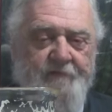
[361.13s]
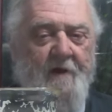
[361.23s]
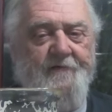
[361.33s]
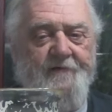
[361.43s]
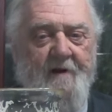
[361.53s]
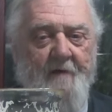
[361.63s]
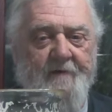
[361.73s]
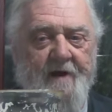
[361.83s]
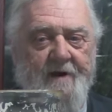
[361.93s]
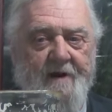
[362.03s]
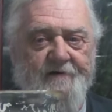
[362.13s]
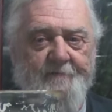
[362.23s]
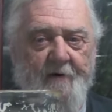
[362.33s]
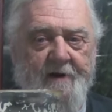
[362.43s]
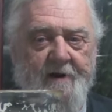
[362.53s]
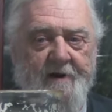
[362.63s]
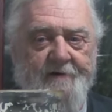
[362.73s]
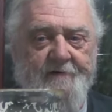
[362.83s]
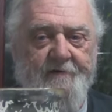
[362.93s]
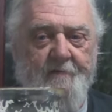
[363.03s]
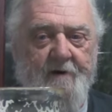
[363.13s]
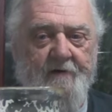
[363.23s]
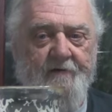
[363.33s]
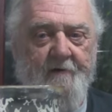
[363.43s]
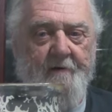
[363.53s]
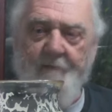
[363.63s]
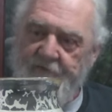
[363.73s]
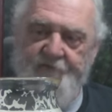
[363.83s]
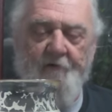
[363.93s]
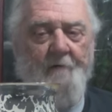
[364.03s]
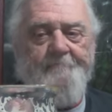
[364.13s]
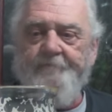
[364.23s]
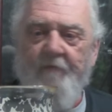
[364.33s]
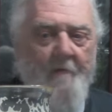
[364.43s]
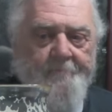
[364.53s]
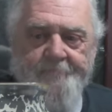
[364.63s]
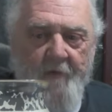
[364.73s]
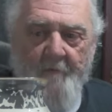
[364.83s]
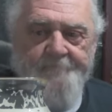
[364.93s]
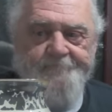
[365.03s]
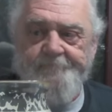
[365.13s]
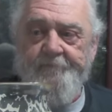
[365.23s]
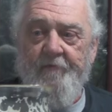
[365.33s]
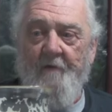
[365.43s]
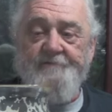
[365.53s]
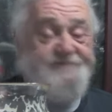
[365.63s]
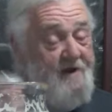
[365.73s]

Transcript: taste that I'm getting. It's bringing into the mix there. I'm not sure. It's